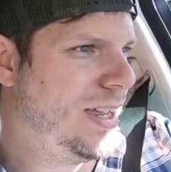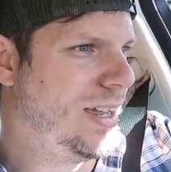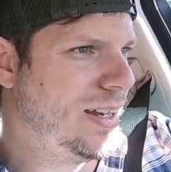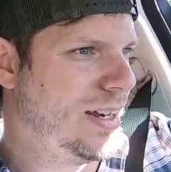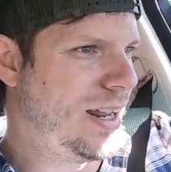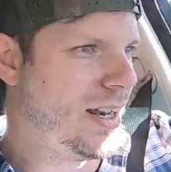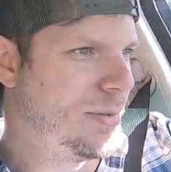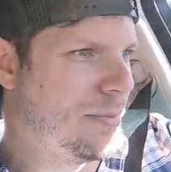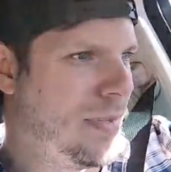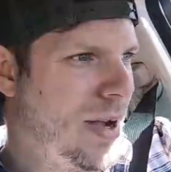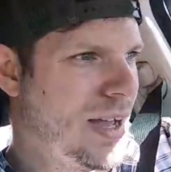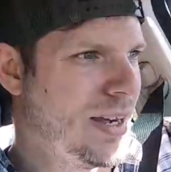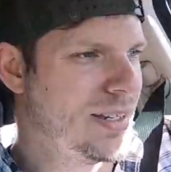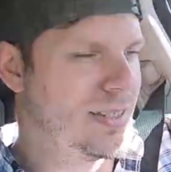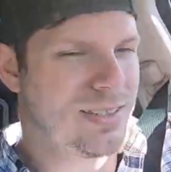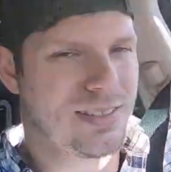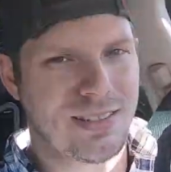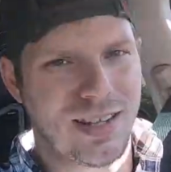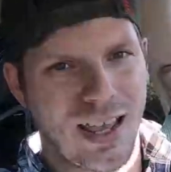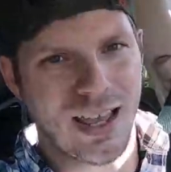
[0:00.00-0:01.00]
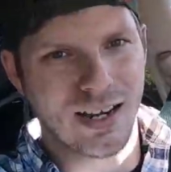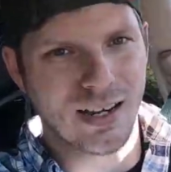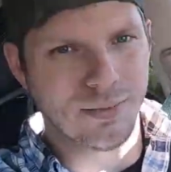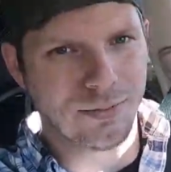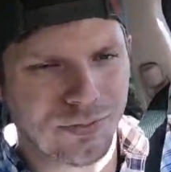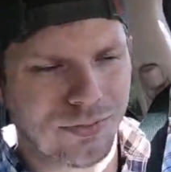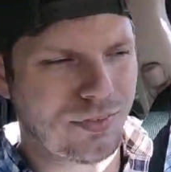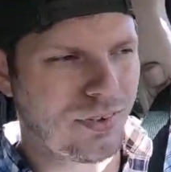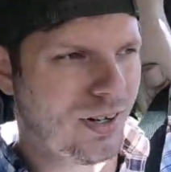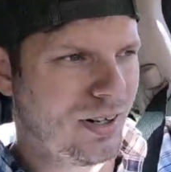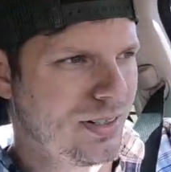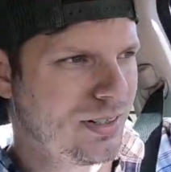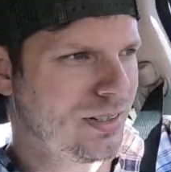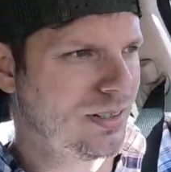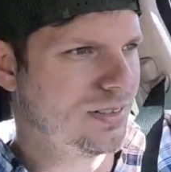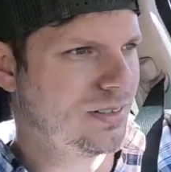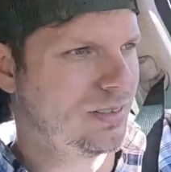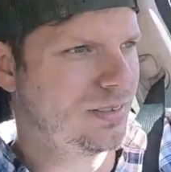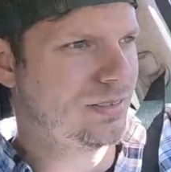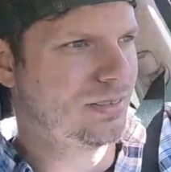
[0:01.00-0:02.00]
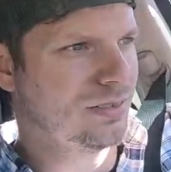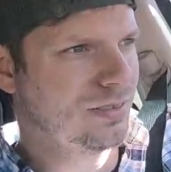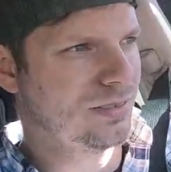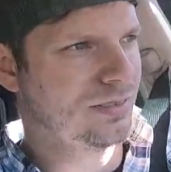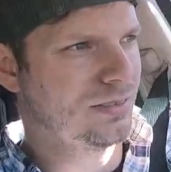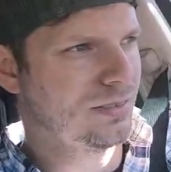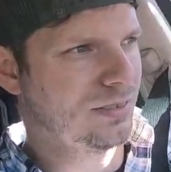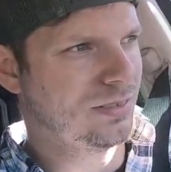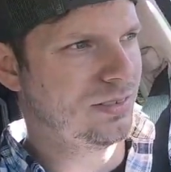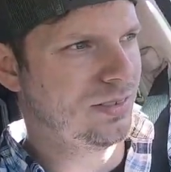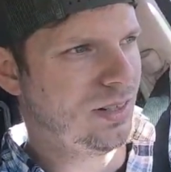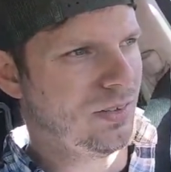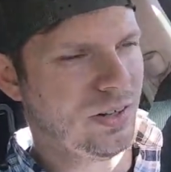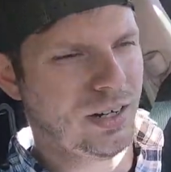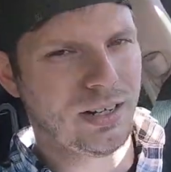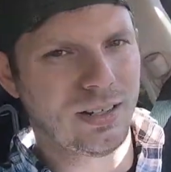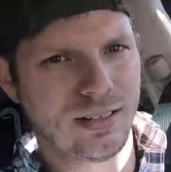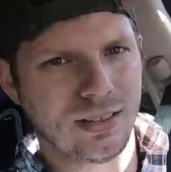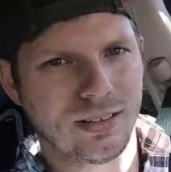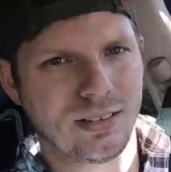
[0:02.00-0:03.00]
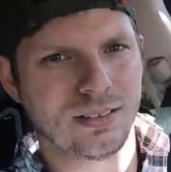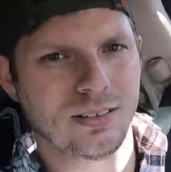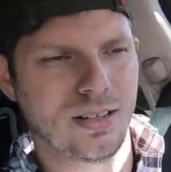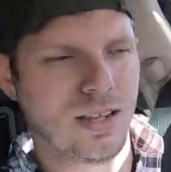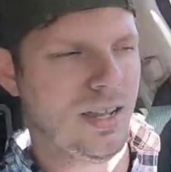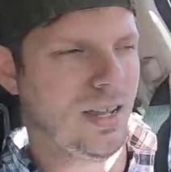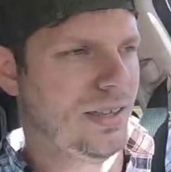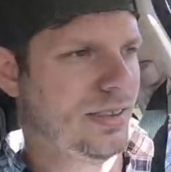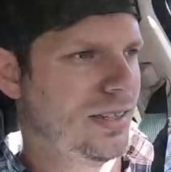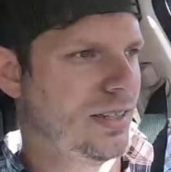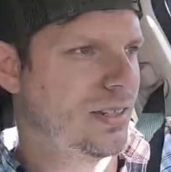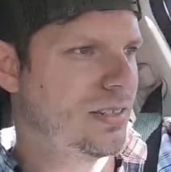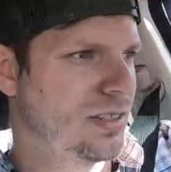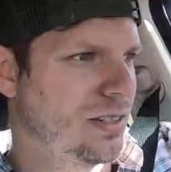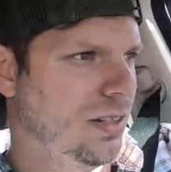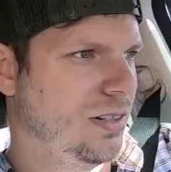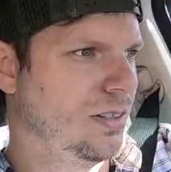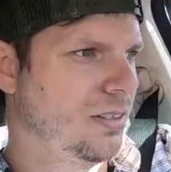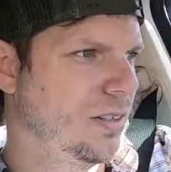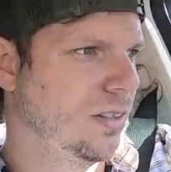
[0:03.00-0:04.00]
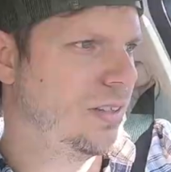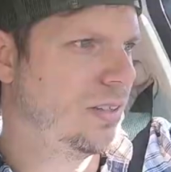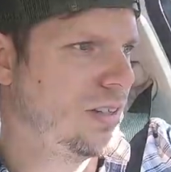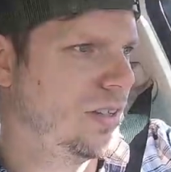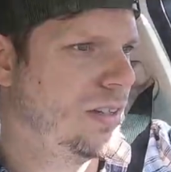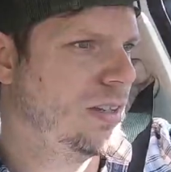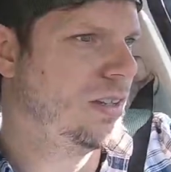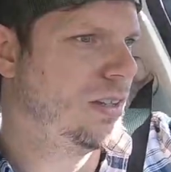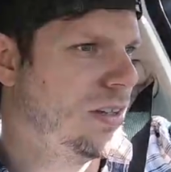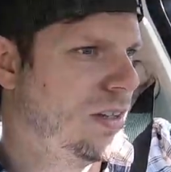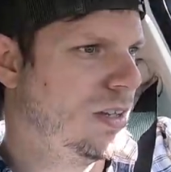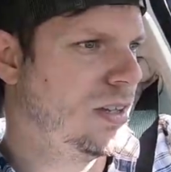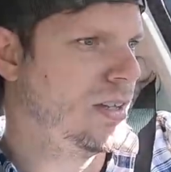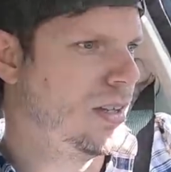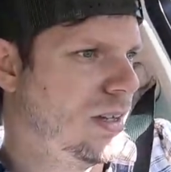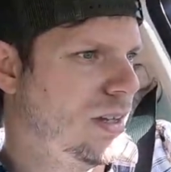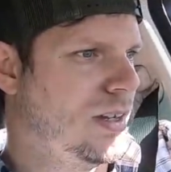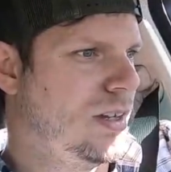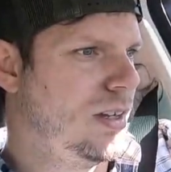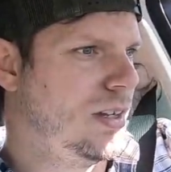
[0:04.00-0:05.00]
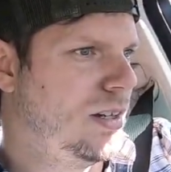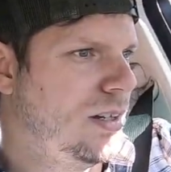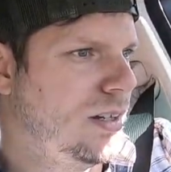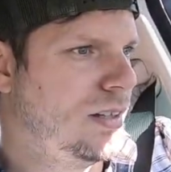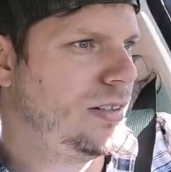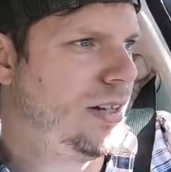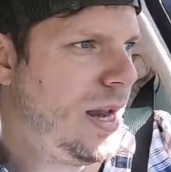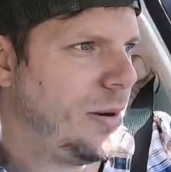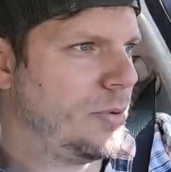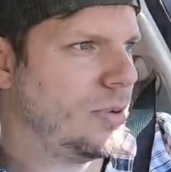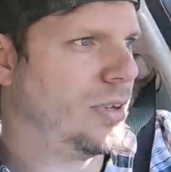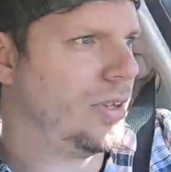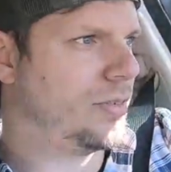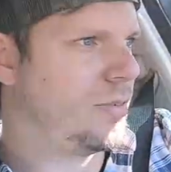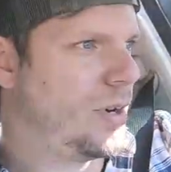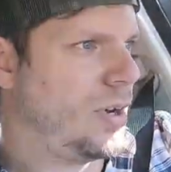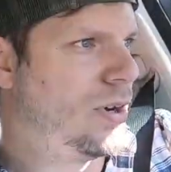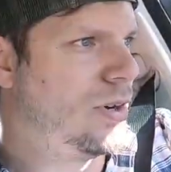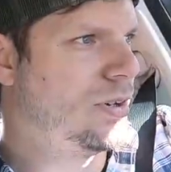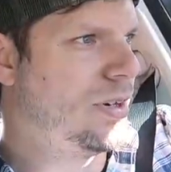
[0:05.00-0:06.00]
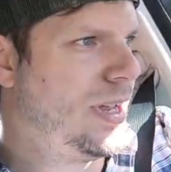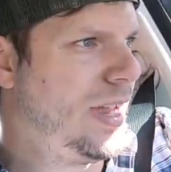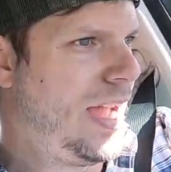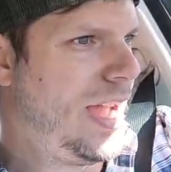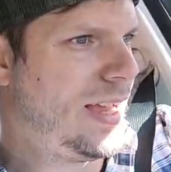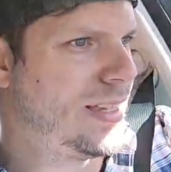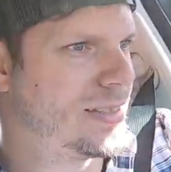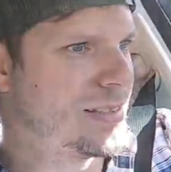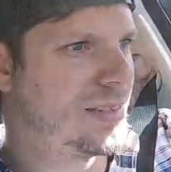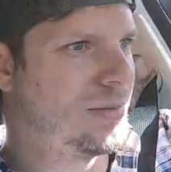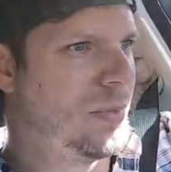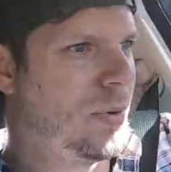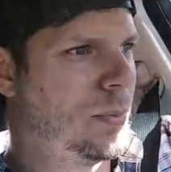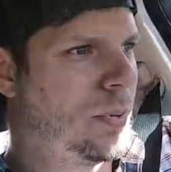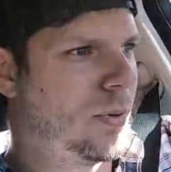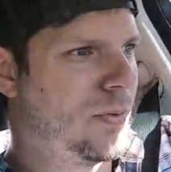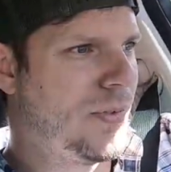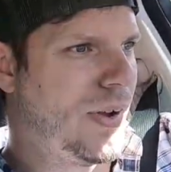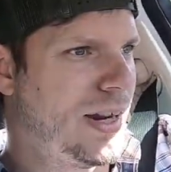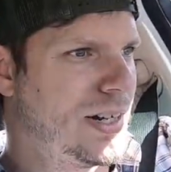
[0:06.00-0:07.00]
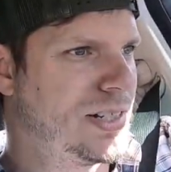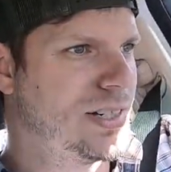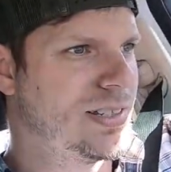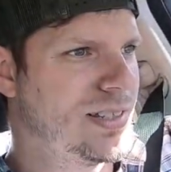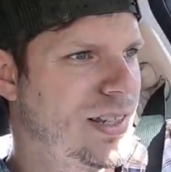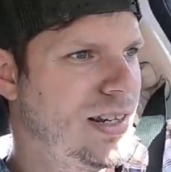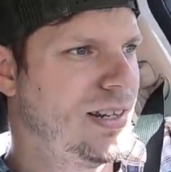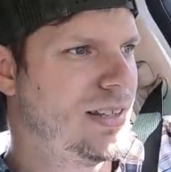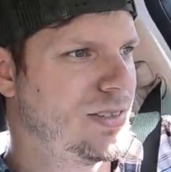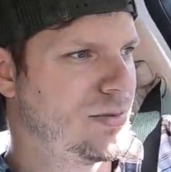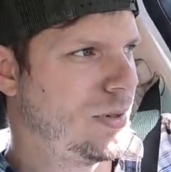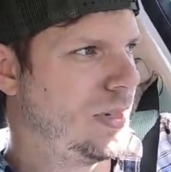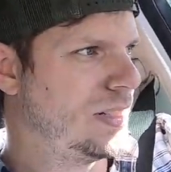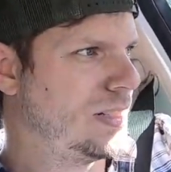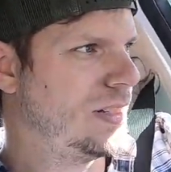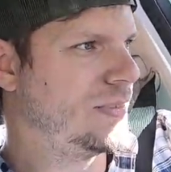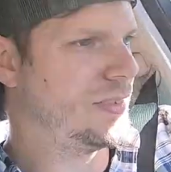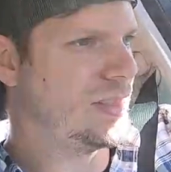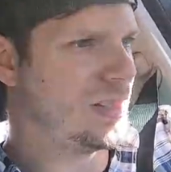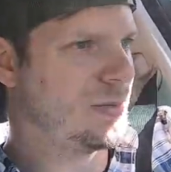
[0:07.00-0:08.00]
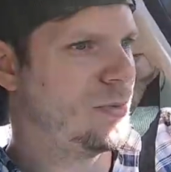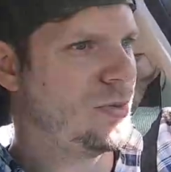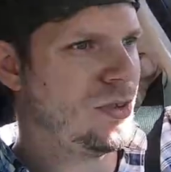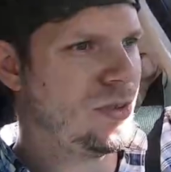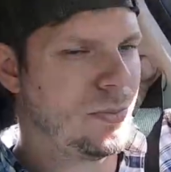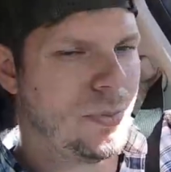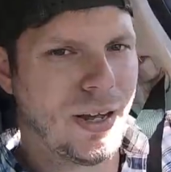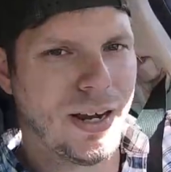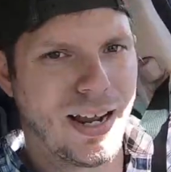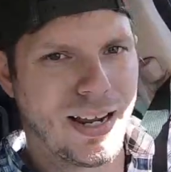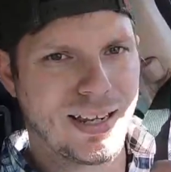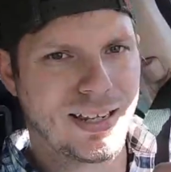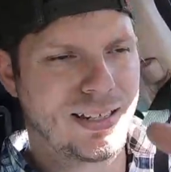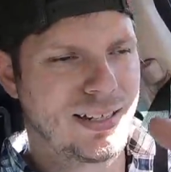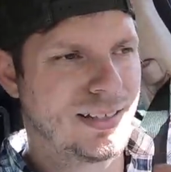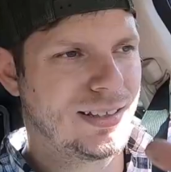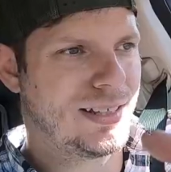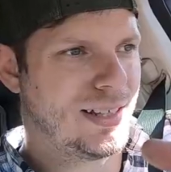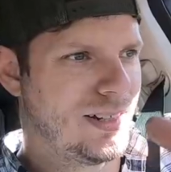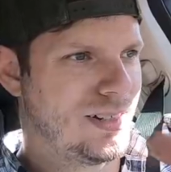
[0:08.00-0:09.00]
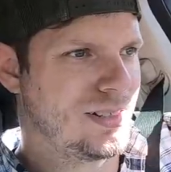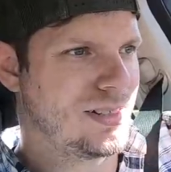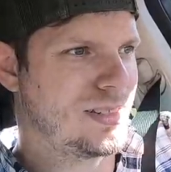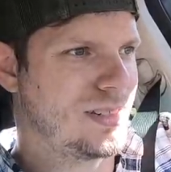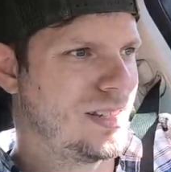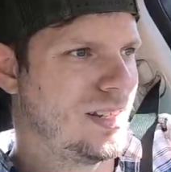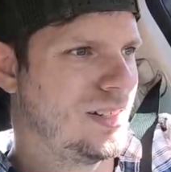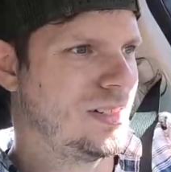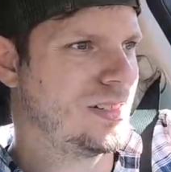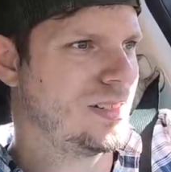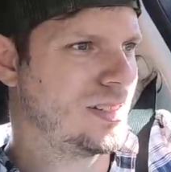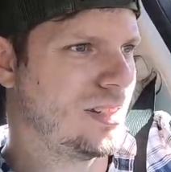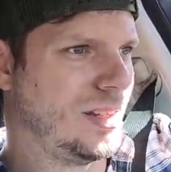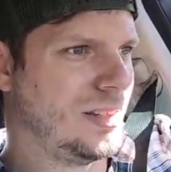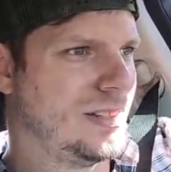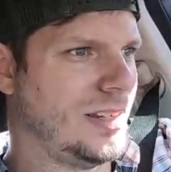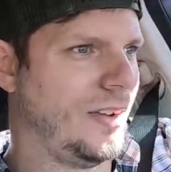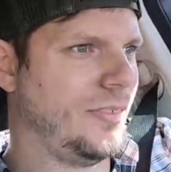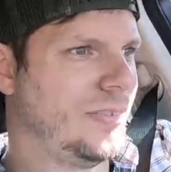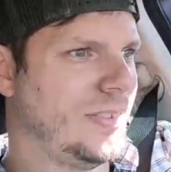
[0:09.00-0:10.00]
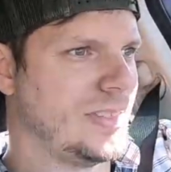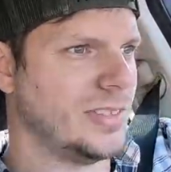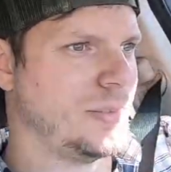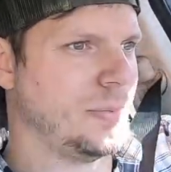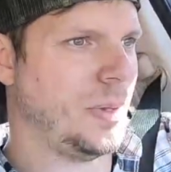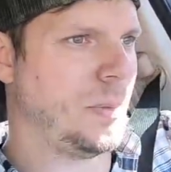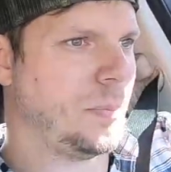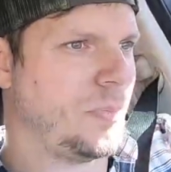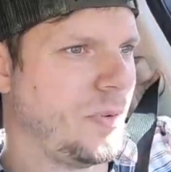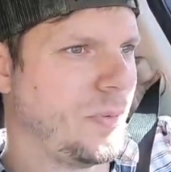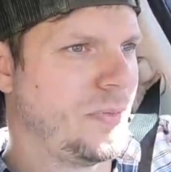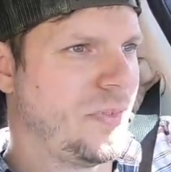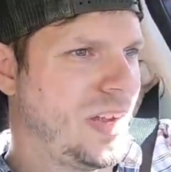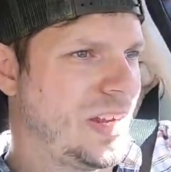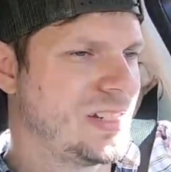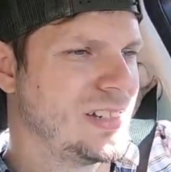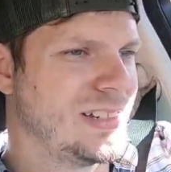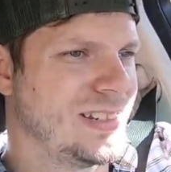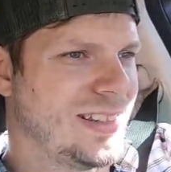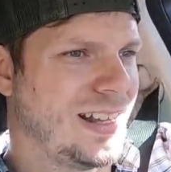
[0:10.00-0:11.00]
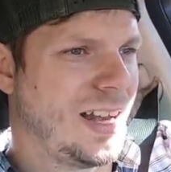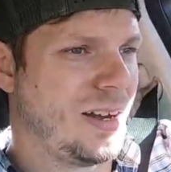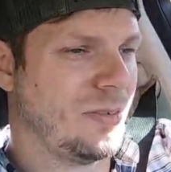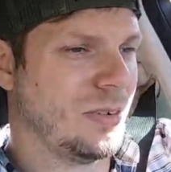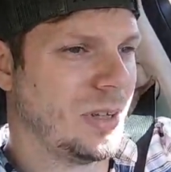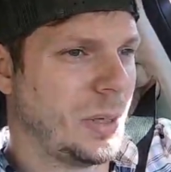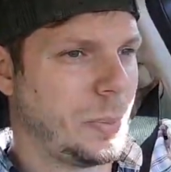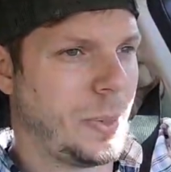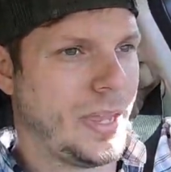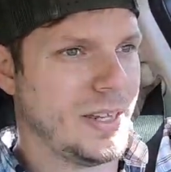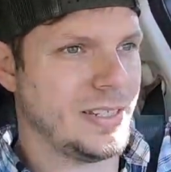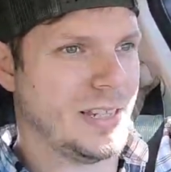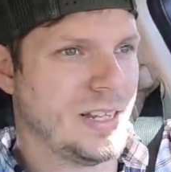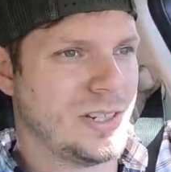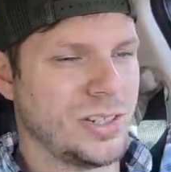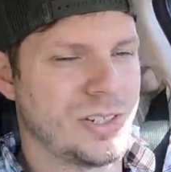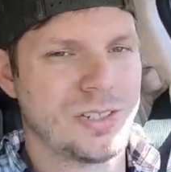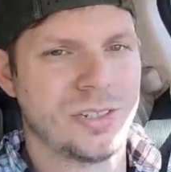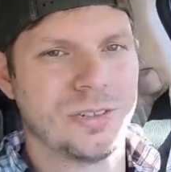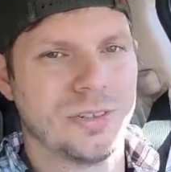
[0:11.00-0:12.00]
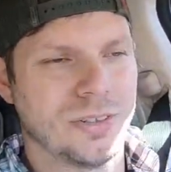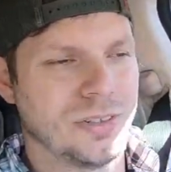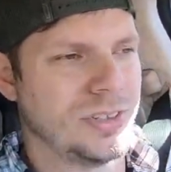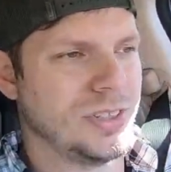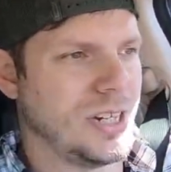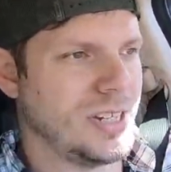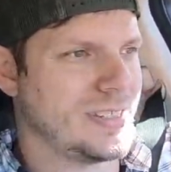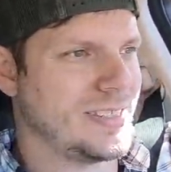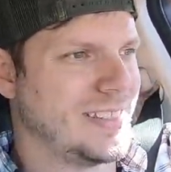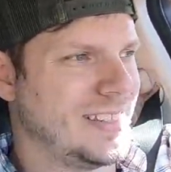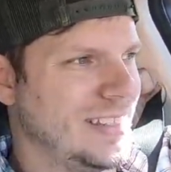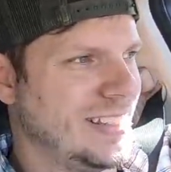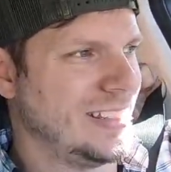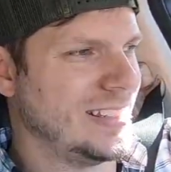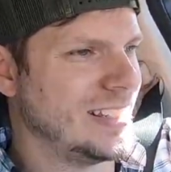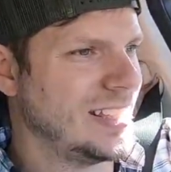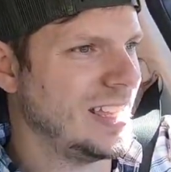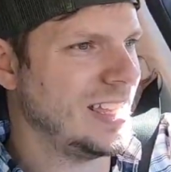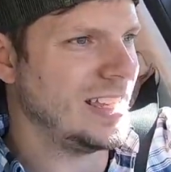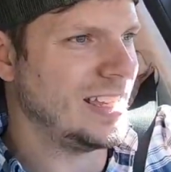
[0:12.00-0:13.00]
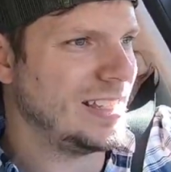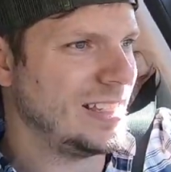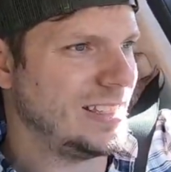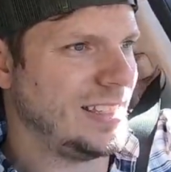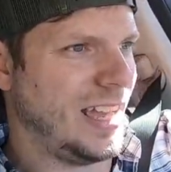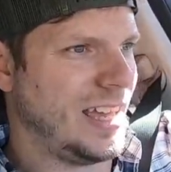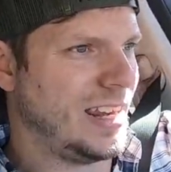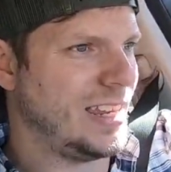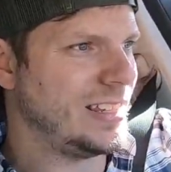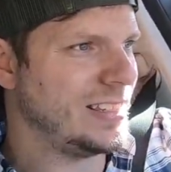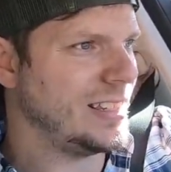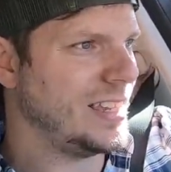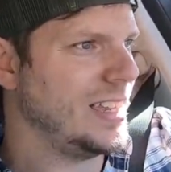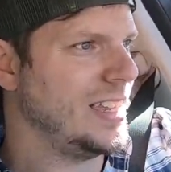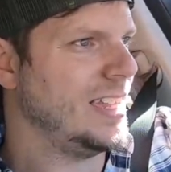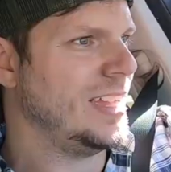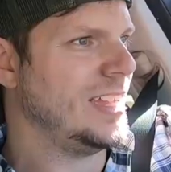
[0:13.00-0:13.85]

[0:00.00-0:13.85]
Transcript: and at a minus ten up front. Is that right? I think so. The neighborhood road has some imperfections in it. It's relatively smooth, but I, there's, there's some, definitely some imperfections that I really pay attention to in adjusting these settings.